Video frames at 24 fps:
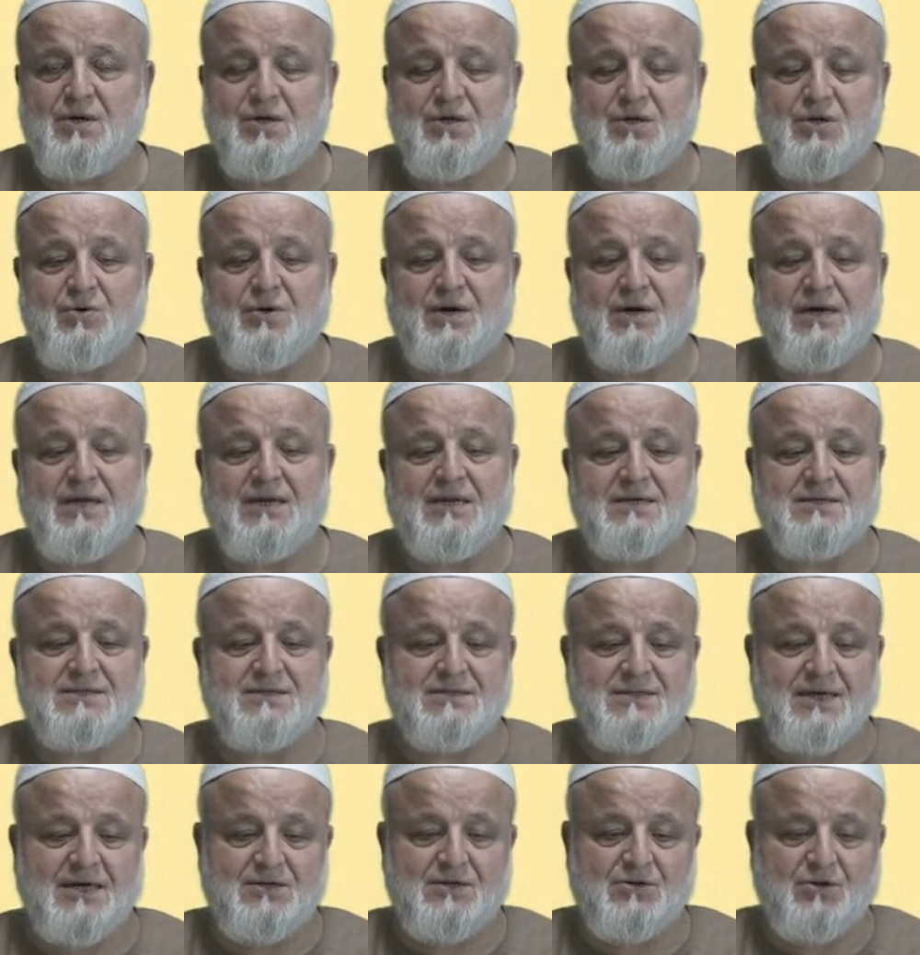you are in a
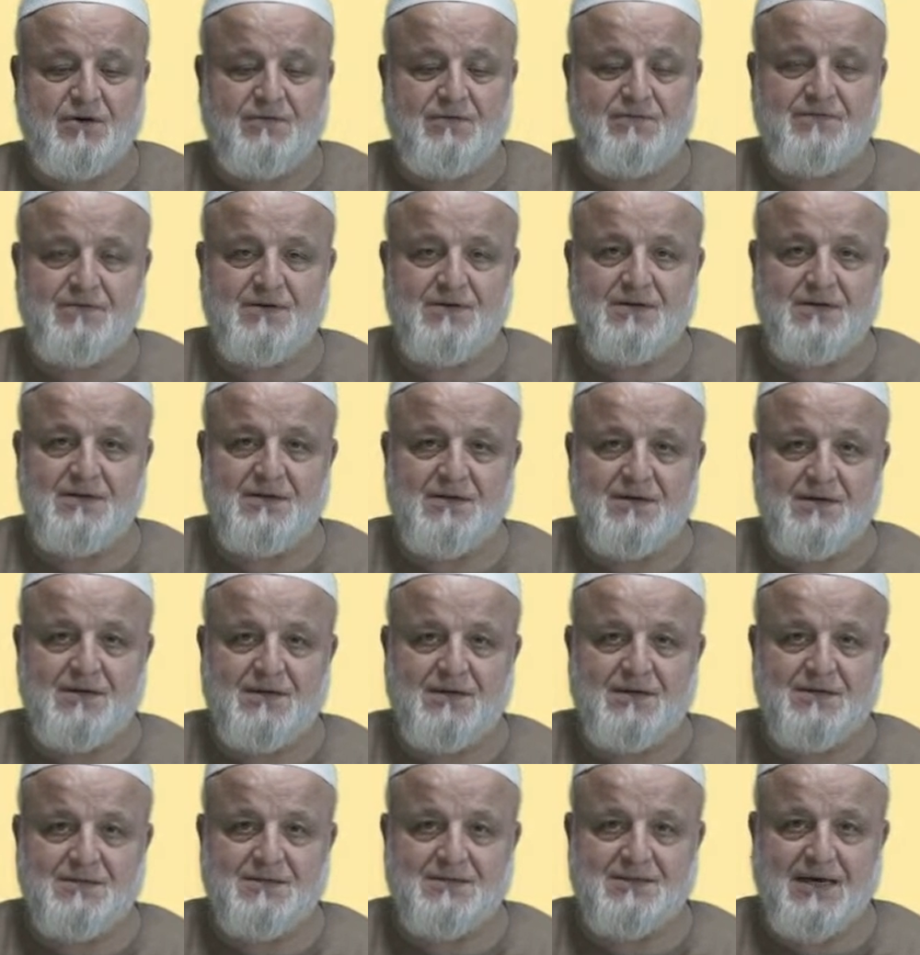state of
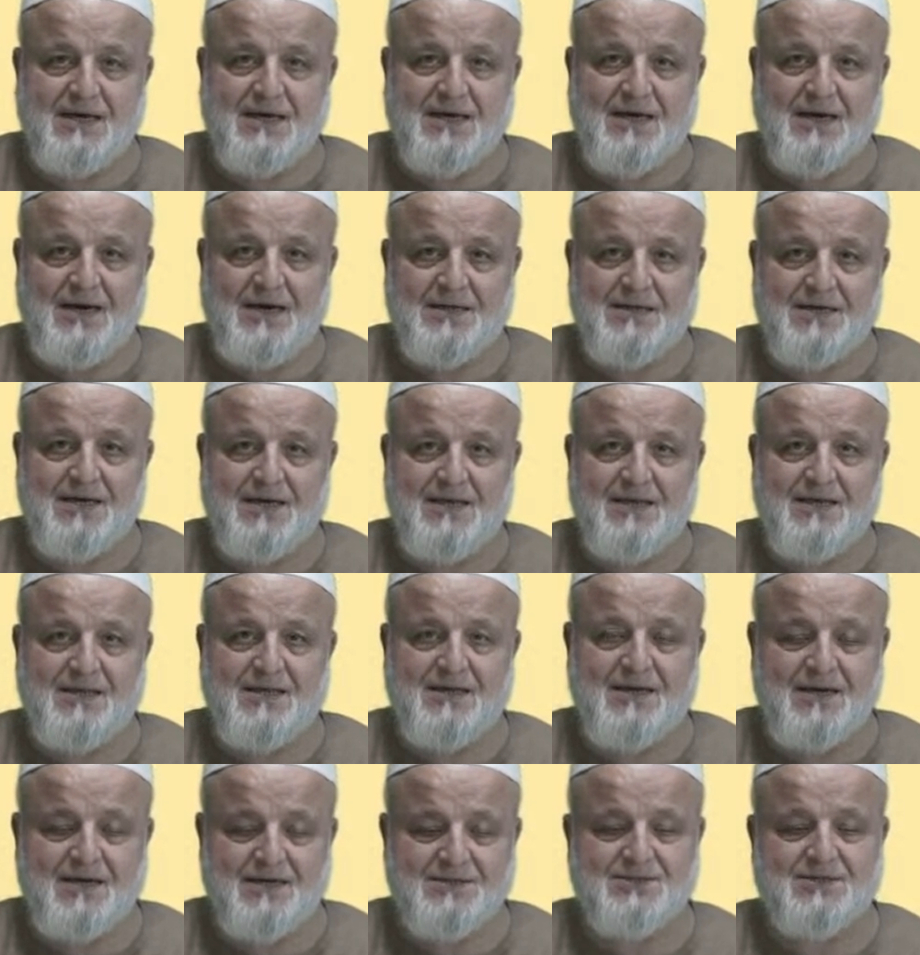hadath
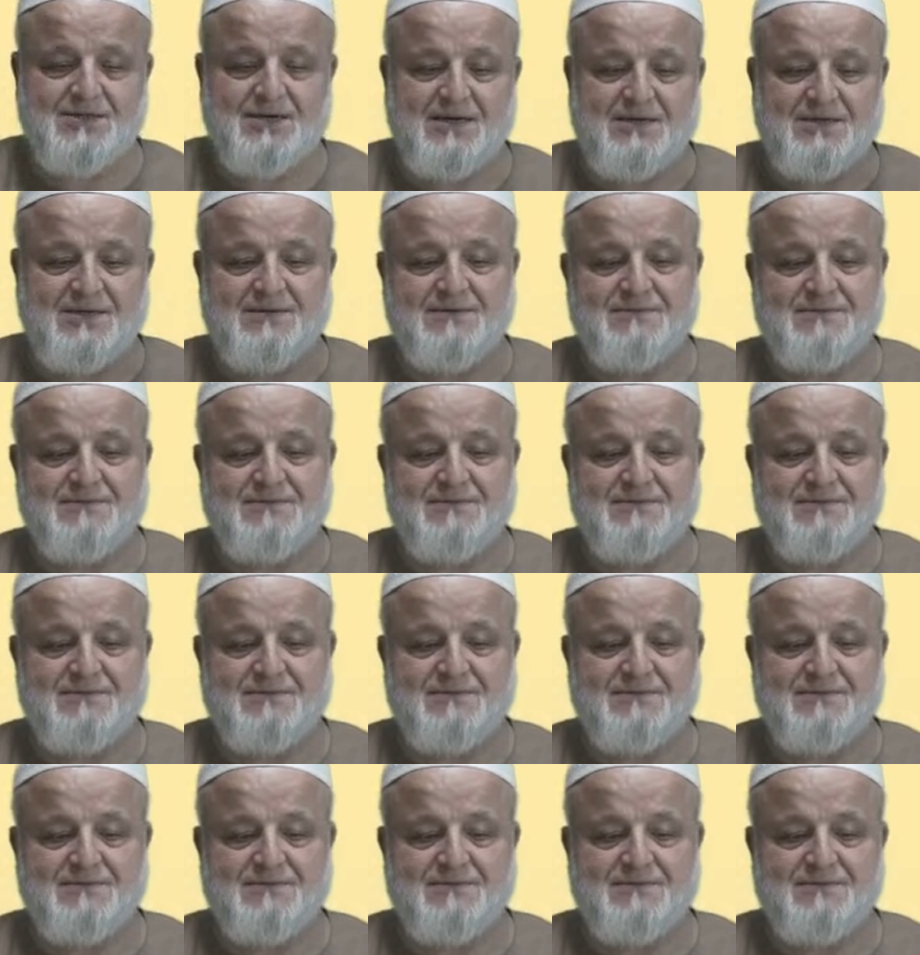asghar.